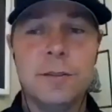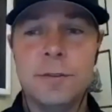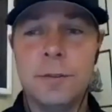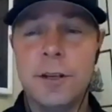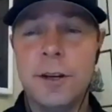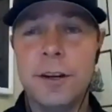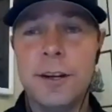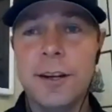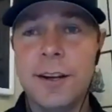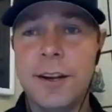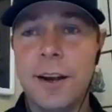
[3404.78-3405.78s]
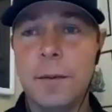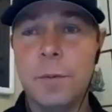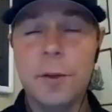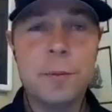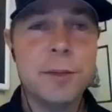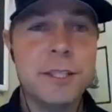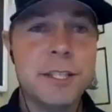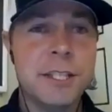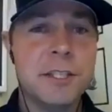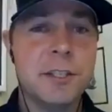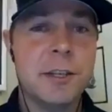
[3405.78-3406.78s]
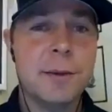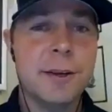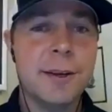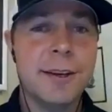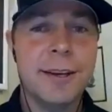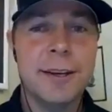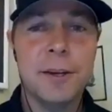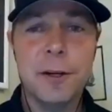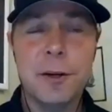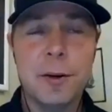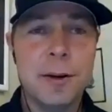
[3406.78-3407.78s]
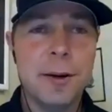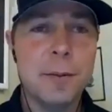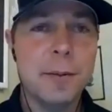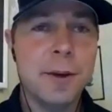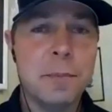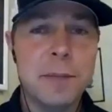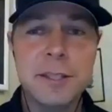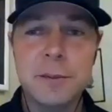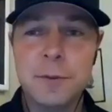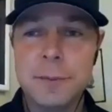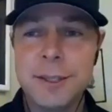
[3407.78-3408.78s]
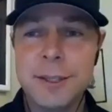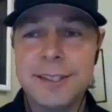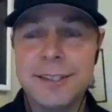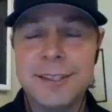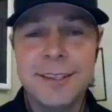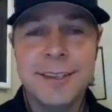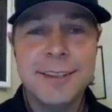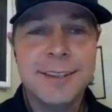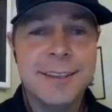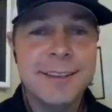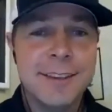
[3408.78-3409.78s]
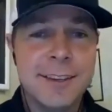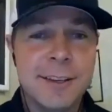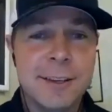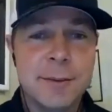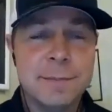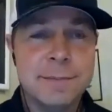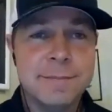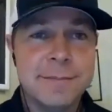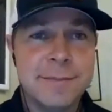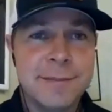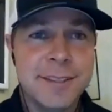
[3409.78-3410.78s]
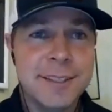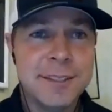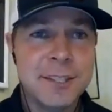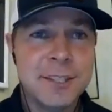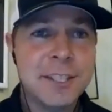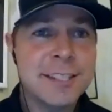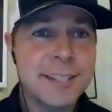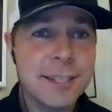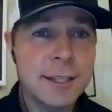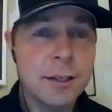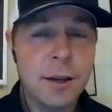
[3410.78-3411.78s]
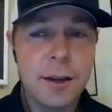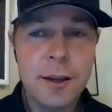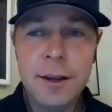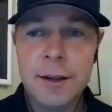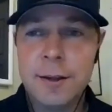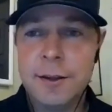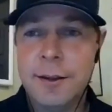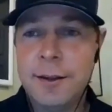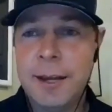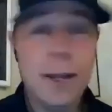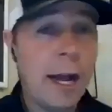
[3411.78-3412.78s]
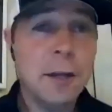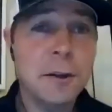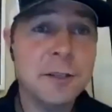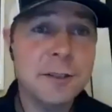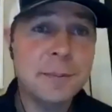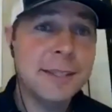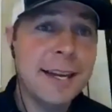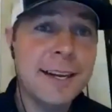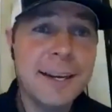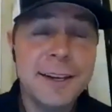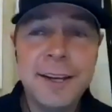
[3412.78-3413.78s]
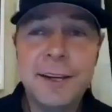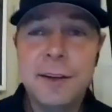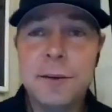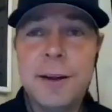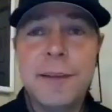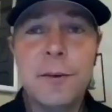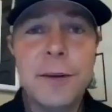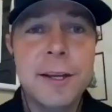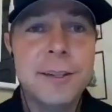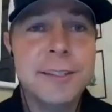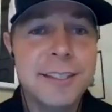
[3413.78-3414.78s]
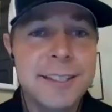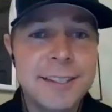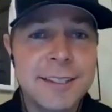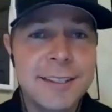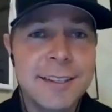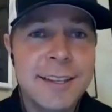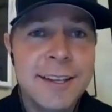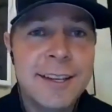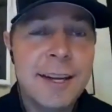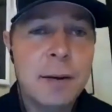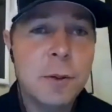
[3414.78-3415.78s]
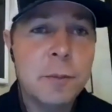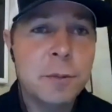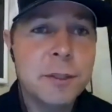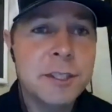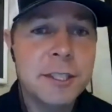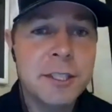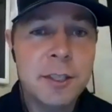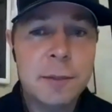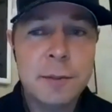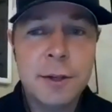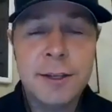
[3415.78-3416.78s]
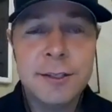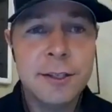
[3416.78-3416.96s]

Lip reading: Well, Kaaren, I really appreciate you coming on. I know you're a busy woman, and it's good to see you. I learned something tonight. I know everyone else did, and I really appreciate you coming on.